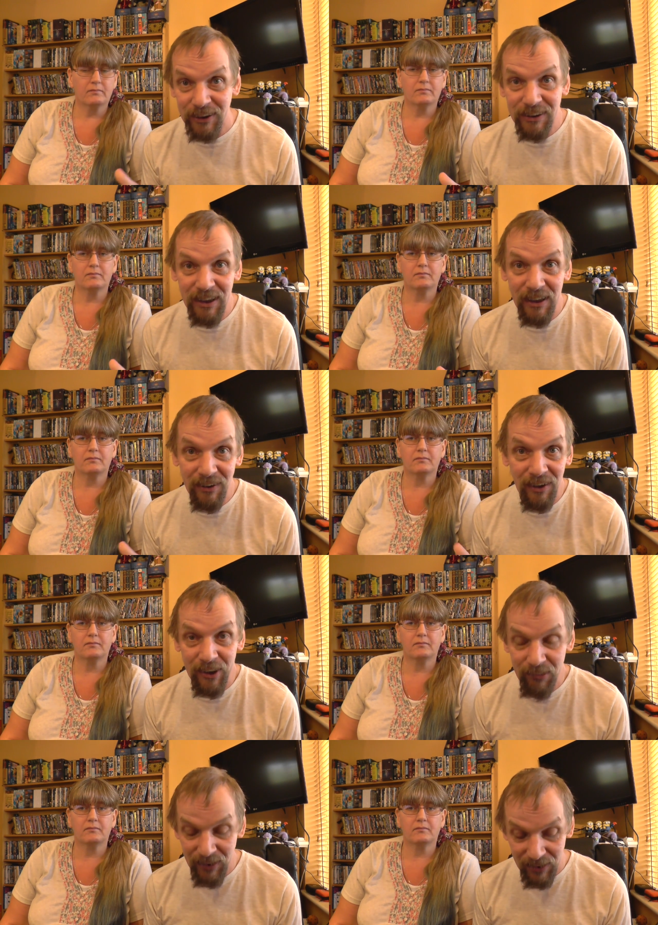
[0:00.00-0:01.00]
Speaker 1: I said
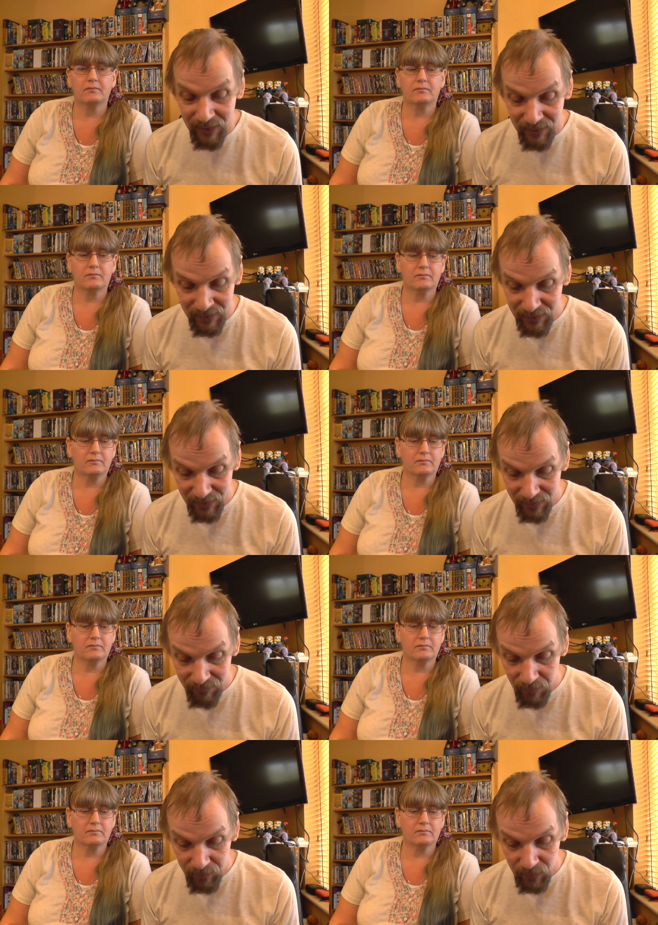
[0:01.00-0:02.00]
earlier in, in the in
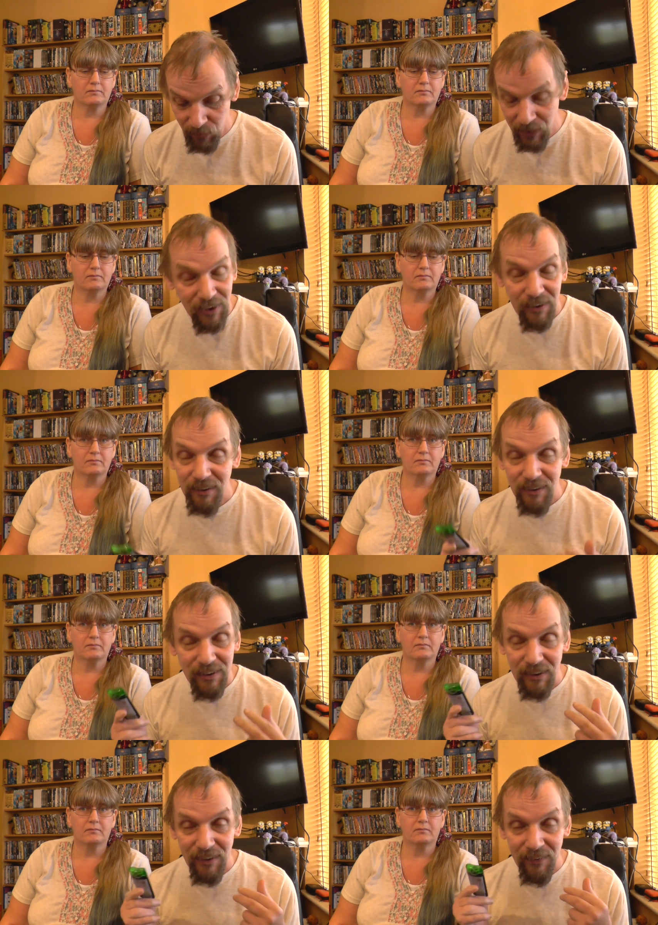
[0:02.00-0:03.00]
the review,
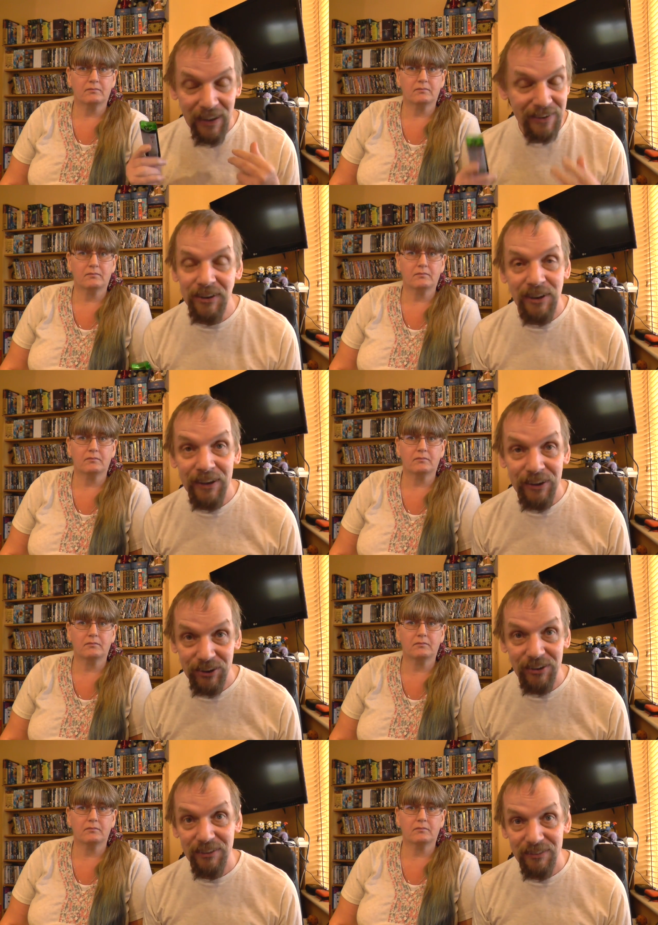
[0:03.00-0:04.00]
there's a
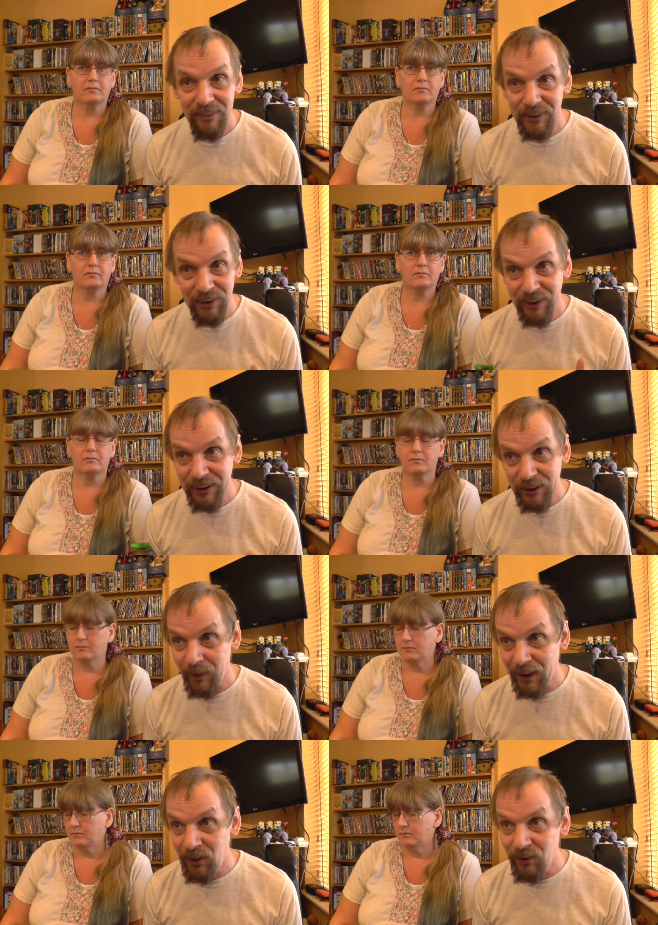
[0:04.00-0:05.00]
taste. There's a taste
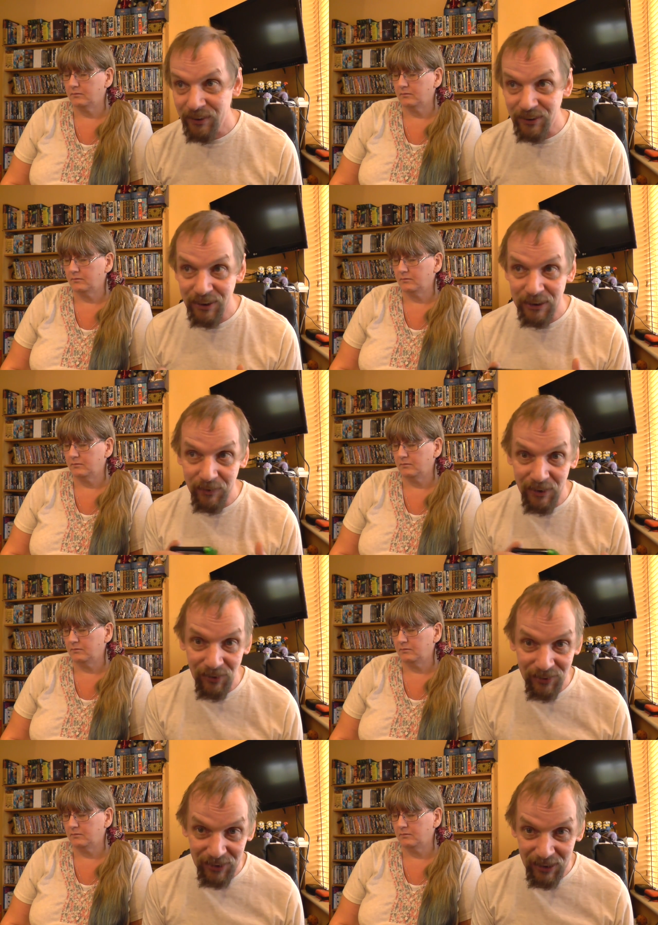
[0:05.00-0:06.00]
to analogue. There's a taste to
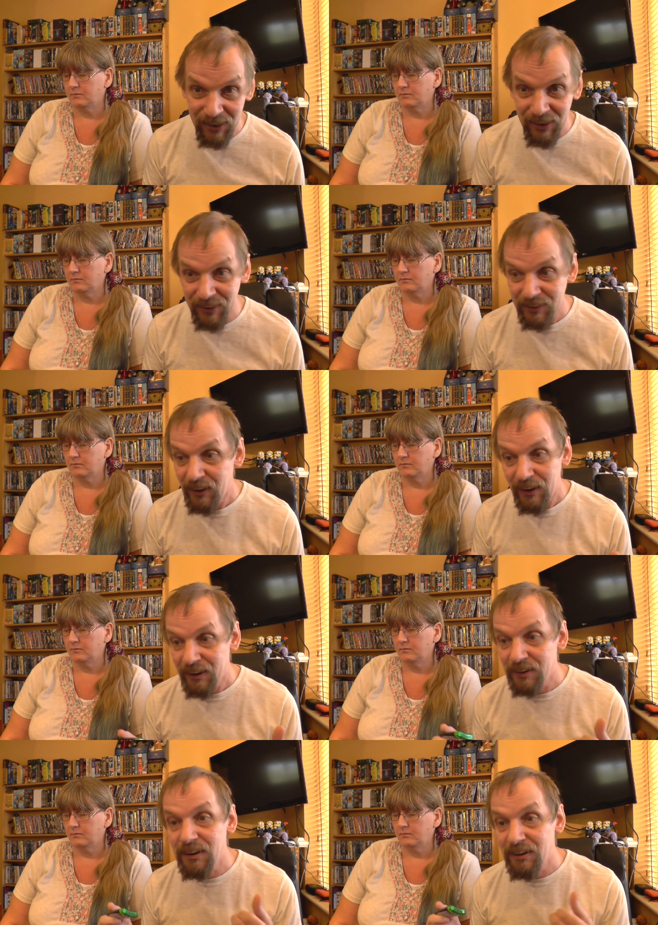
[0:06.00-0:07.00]
analogue cigars.
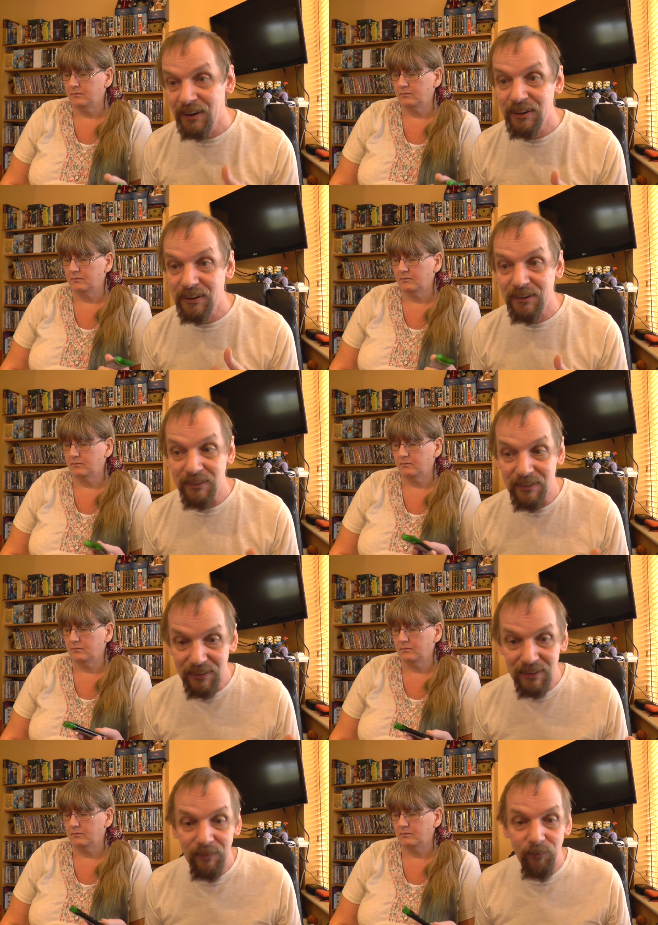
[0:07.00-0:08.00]
There's a taste to.
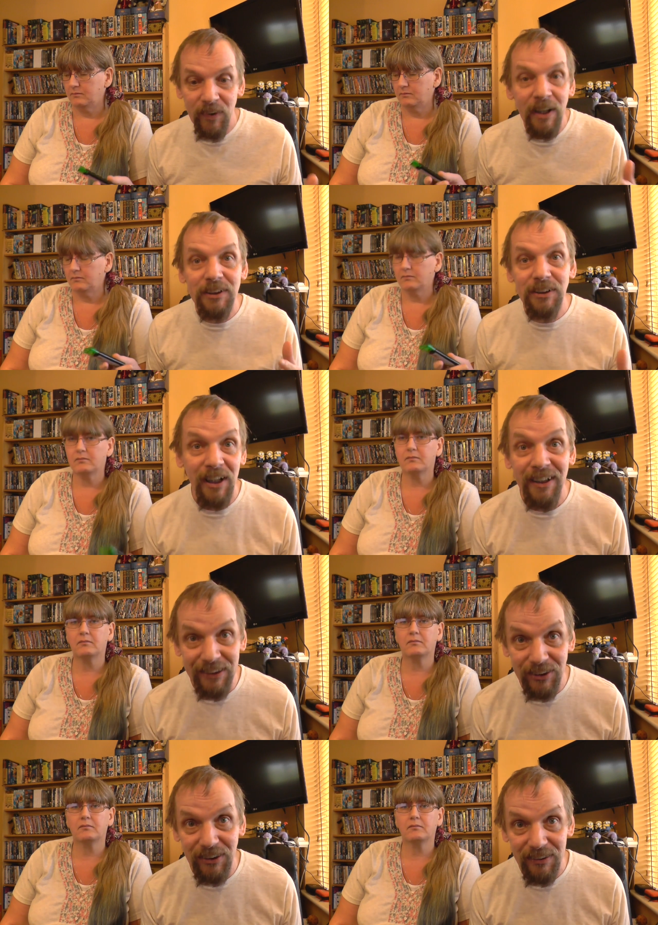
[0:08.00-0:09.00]
There's a
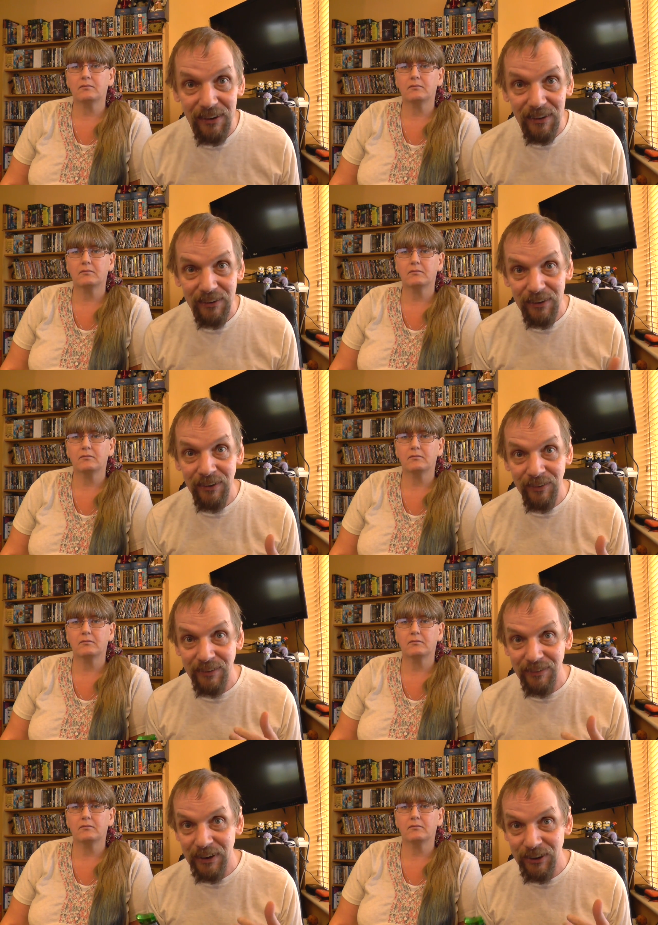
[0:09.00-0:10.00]
taste. You know,
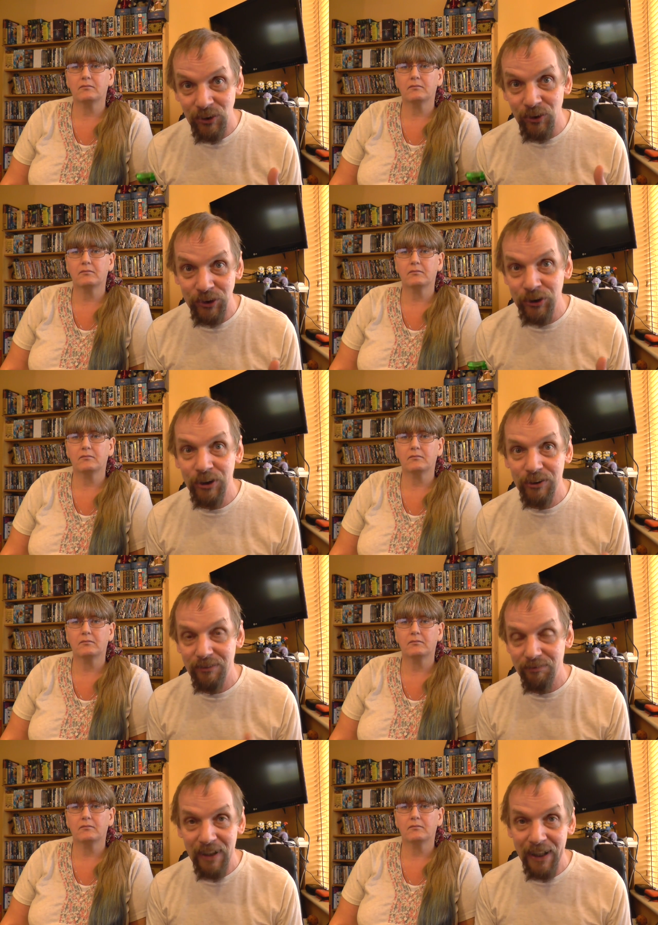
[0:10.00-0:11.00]
it's not just
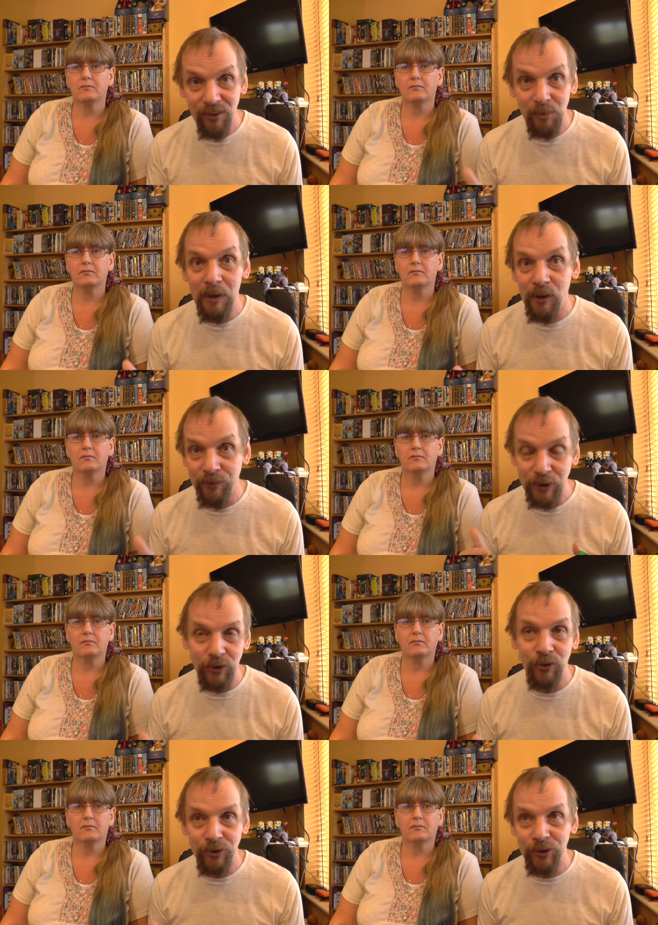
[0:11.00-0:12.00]
hand to mouth.
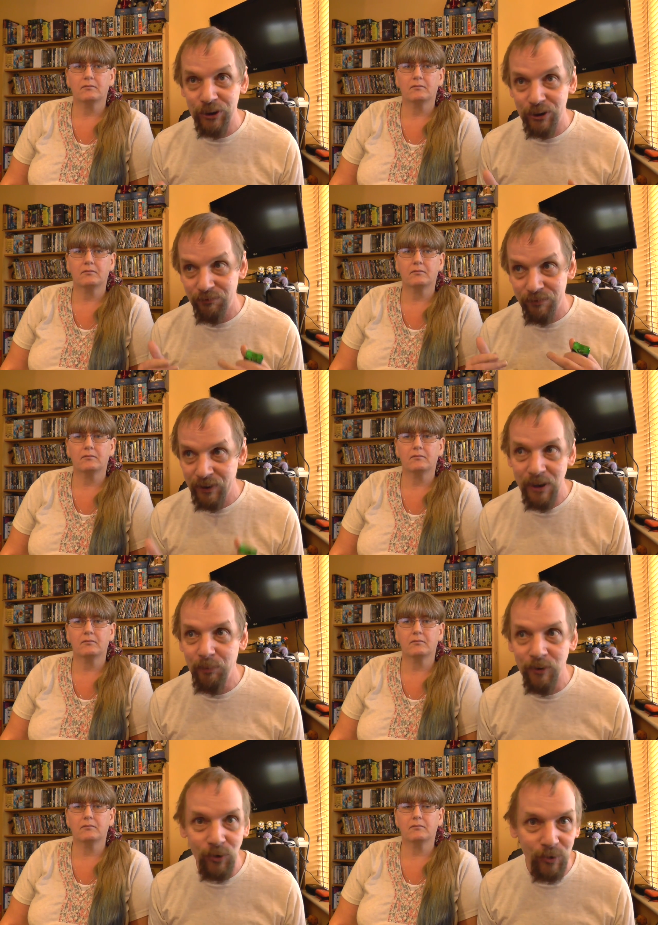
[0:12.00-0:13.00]
It's not just
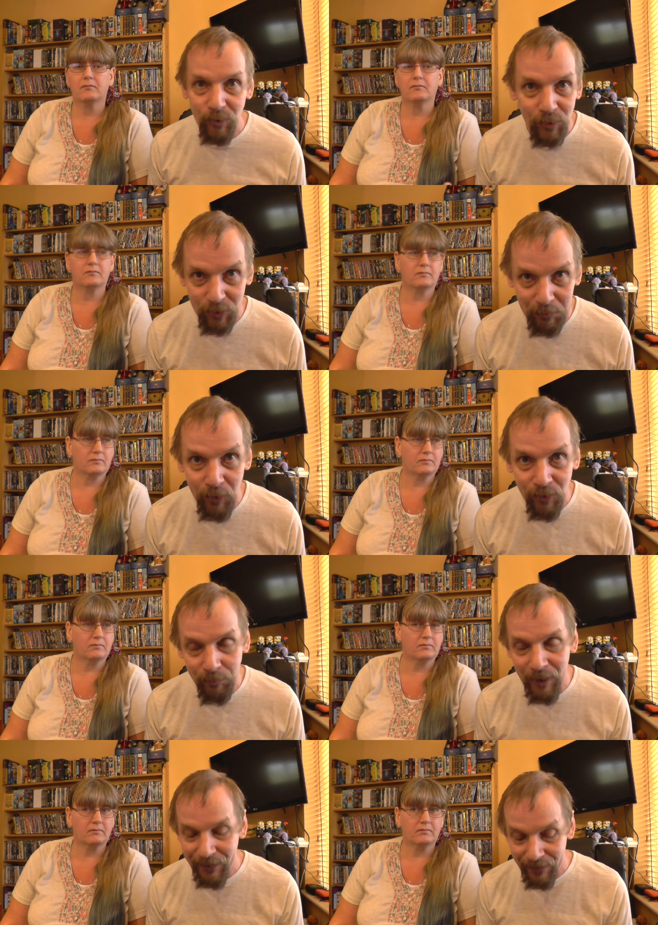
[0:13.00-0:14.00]
vapour or, or
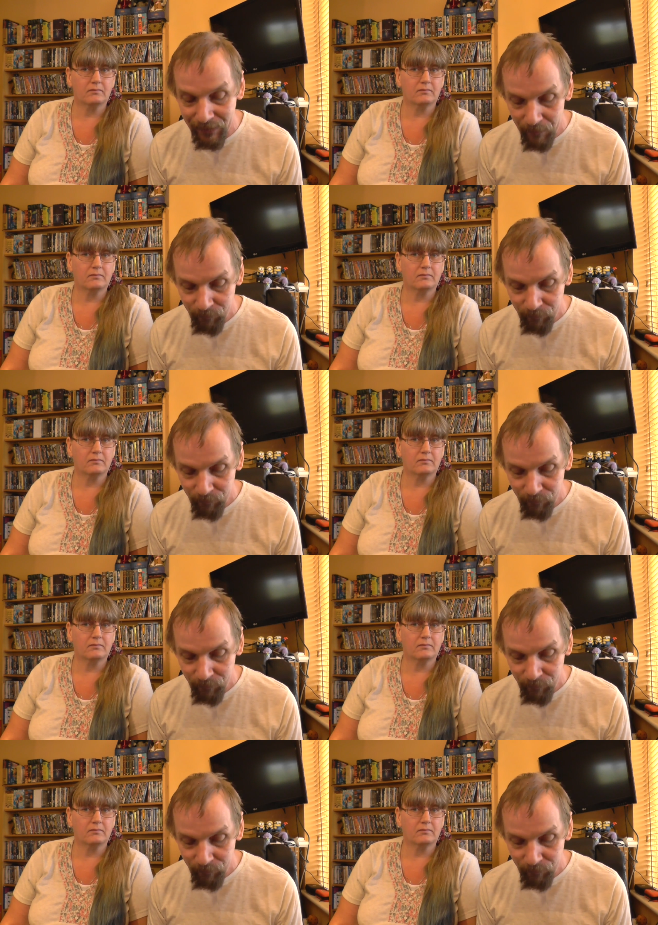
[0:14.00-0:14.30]
smoke back then.